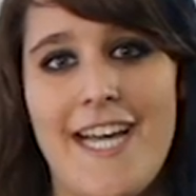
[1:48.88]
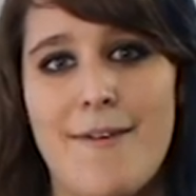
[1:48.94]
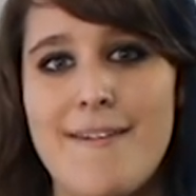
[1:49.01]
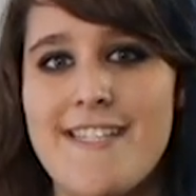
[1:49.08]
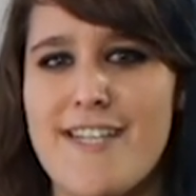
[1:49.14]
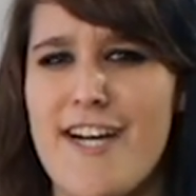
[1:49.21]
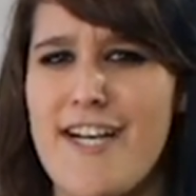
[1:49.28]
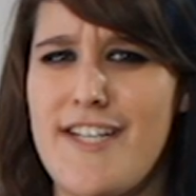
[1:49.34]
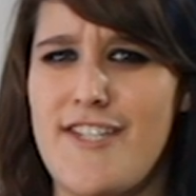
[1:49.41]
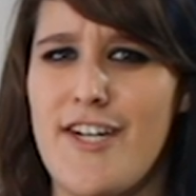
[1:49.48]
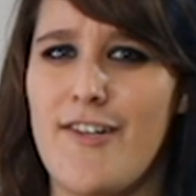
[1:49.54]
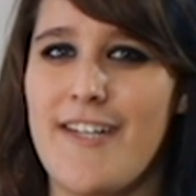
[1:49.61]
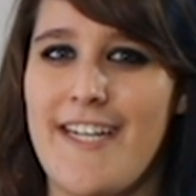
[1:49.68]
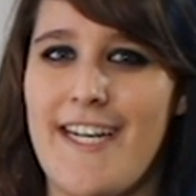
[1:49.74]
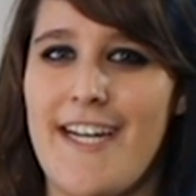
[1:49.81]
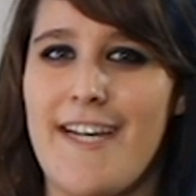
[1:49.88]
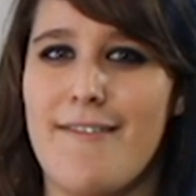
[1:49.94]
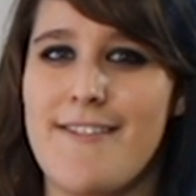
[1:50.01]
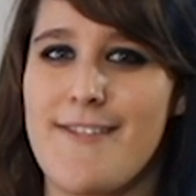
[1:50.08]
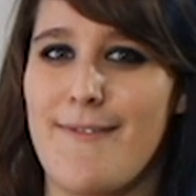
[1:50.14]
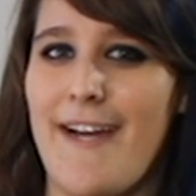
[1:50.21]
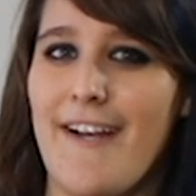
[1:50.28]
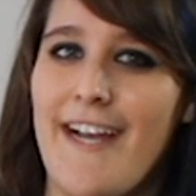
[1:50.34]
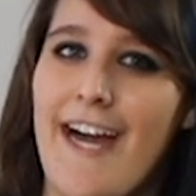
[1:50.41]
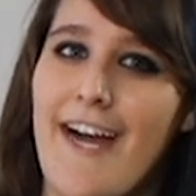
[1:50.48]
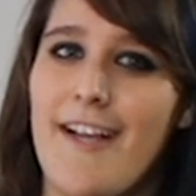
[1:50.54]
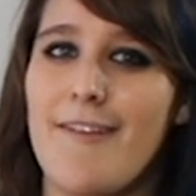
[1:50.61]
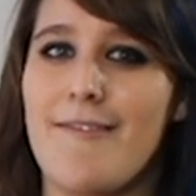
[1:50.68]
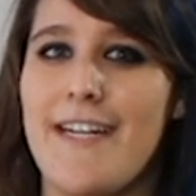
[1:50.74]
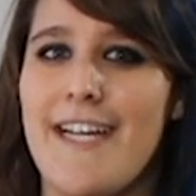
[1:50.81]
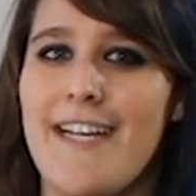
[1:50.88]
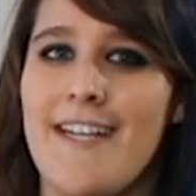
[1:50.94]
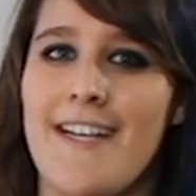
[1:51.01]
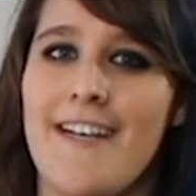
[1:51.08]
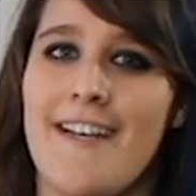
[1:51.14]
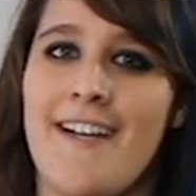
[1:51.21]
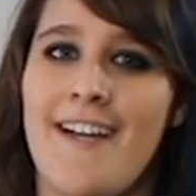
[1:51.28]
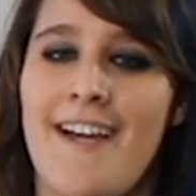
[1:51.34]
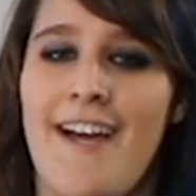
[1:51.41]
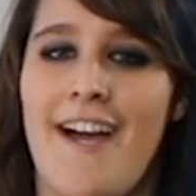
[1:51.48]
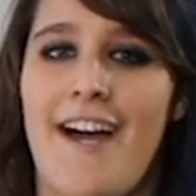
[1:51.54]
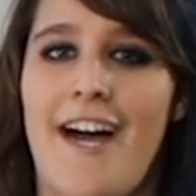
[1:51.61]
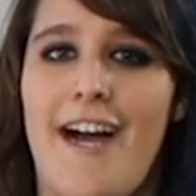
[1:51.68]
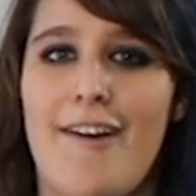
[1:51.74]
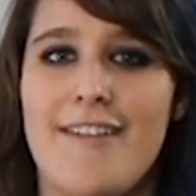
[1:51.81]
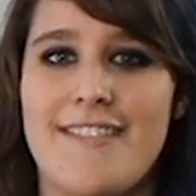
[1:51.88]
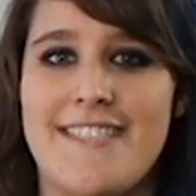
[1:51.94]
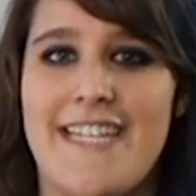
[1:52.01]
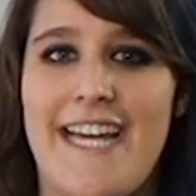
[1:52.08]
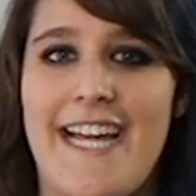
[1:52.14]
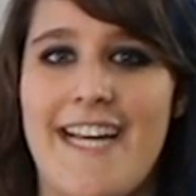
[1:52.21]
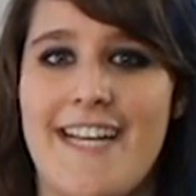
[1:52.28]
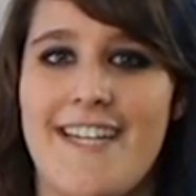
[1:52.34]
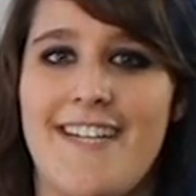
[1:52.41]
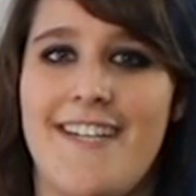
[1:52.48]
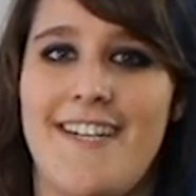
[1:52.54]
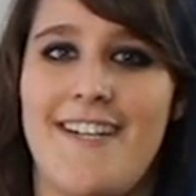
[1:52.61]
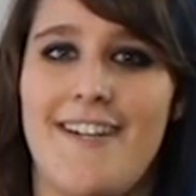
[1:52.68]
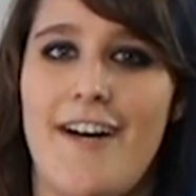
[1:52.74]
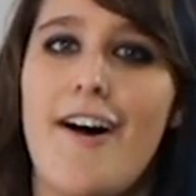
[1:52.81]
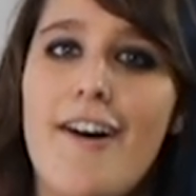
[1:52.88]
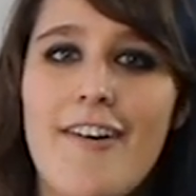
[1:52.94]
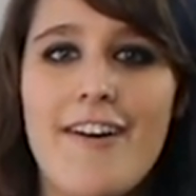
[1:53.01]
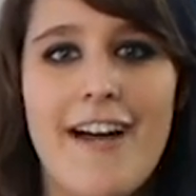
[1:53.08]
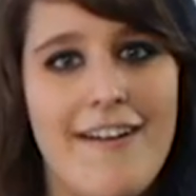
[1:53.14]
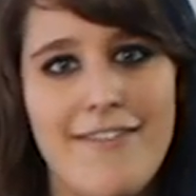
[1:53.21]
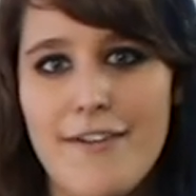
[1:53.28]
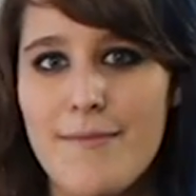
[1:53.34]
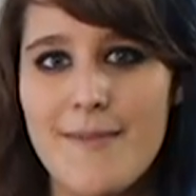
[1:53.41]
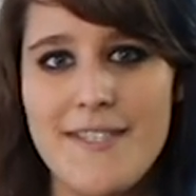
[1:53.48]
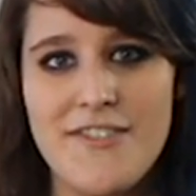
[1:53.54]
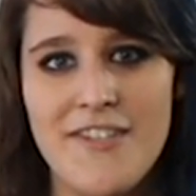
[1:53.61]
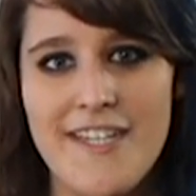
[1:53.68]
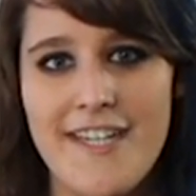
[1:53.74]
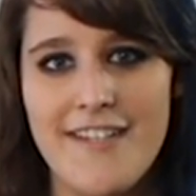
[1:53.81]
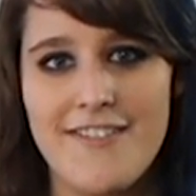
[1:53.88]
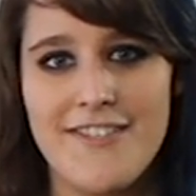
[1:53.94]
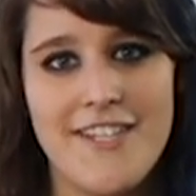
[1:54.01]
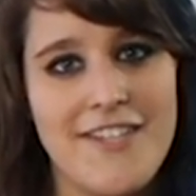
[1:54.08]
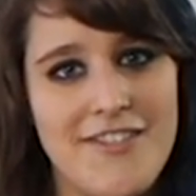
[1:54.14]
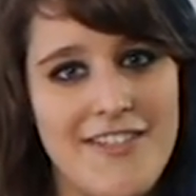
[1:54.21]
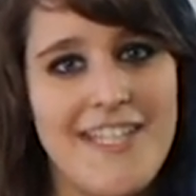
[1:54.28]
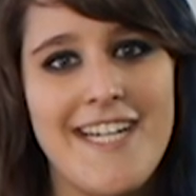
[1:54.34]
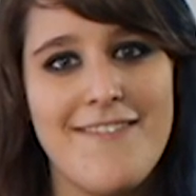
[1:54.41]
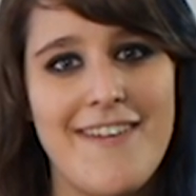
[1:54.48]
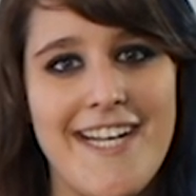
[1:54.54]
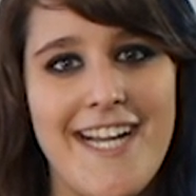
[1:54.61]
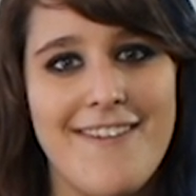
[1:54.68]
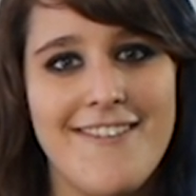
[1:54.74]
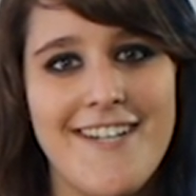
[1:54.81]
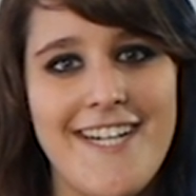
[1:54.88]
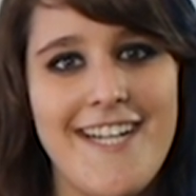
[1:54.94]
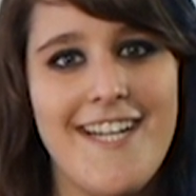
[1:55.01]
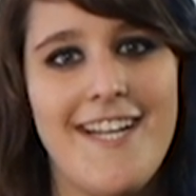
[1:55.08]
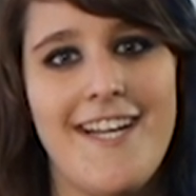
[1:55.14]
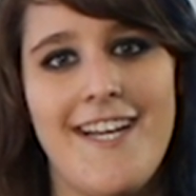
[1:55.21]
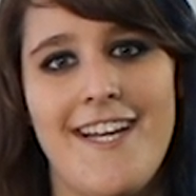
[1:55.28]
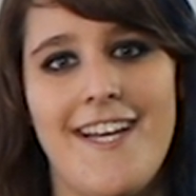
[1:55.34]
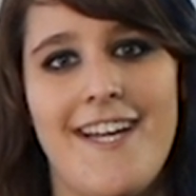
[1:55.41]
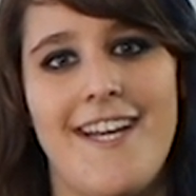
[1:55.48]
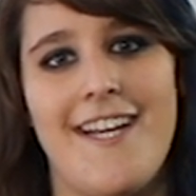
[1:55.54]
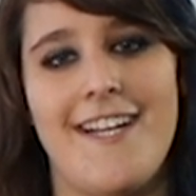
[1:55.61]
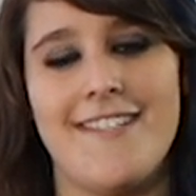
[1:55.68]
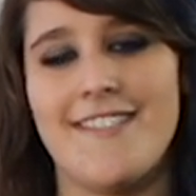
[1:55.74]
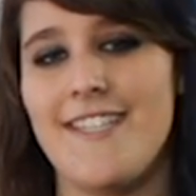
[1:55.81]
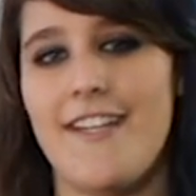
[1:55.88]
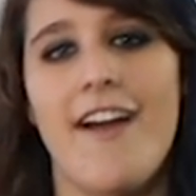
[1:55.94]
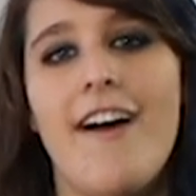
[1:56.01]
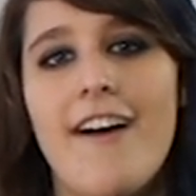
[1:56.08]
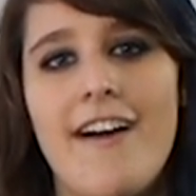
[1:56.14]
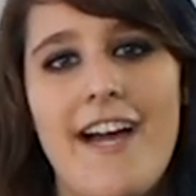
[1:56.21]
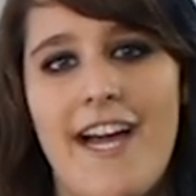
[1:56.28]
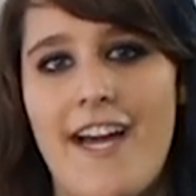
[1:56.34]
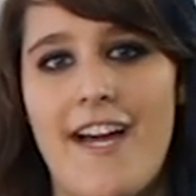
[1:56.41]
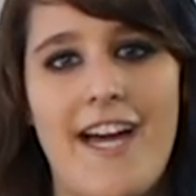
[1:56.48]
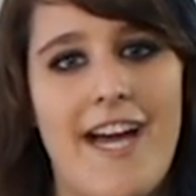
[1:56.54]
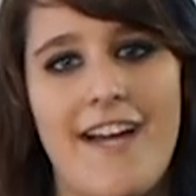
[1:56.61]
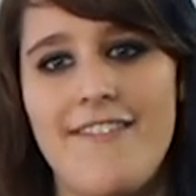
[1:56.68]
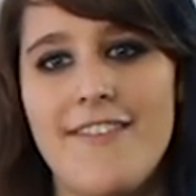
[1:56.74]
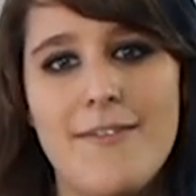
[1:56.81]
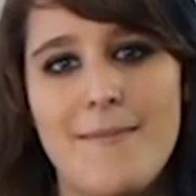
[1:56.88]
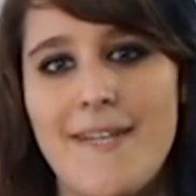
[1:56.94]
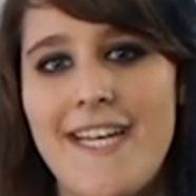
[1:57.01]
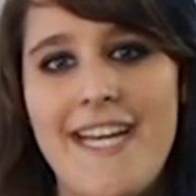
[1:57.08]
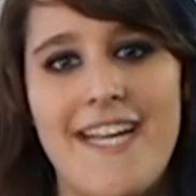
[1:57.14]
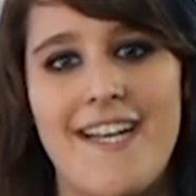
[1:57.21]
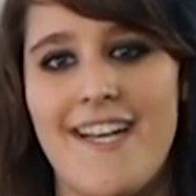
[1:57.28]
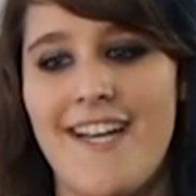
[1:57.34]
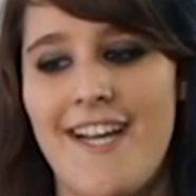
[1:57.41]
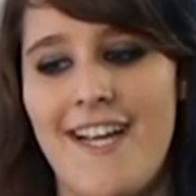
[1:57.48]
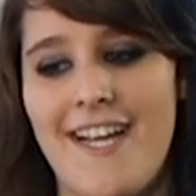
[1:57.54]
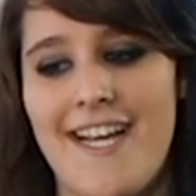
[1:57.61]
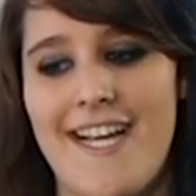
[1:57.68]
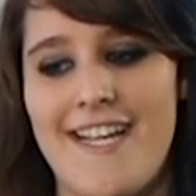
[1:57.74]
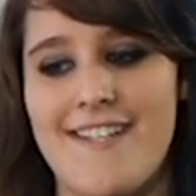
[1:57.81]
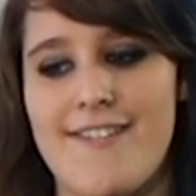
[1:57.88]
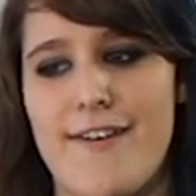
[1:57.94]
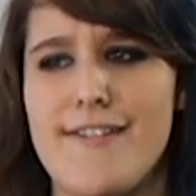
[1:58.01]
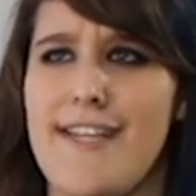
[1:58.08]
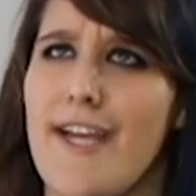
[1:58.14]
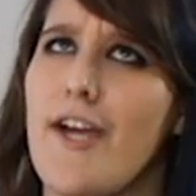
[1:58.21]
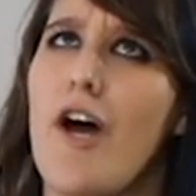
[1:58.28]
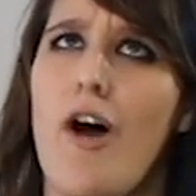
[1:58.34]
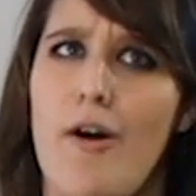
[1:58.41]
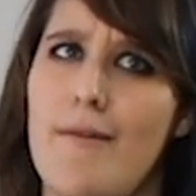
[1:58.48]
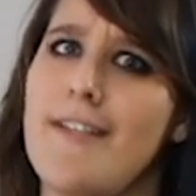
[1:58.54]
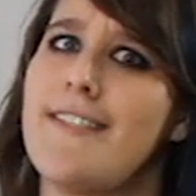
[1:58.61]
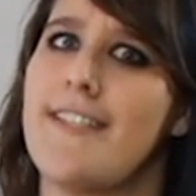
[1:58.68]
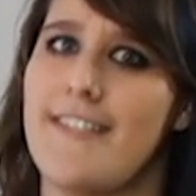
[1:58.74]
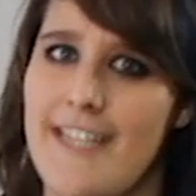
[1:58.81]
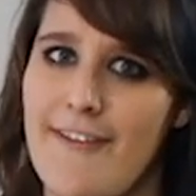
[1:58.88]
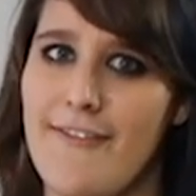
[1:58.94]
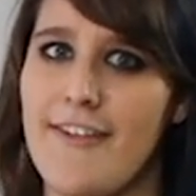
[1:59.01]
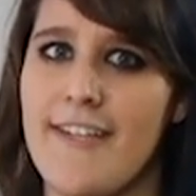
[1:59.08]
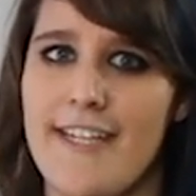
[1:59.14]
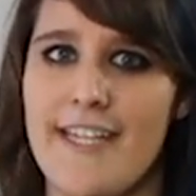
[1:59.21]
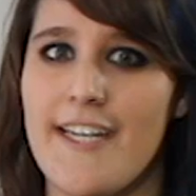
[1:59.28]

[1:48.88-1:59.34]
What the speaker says: And we started joking. It was around Halloween, and I was like, "Oh, have you ever been trick-or-treating in my neighborhood?" He's like, "No, I've never been." And so I was like, "Oh, we should definitely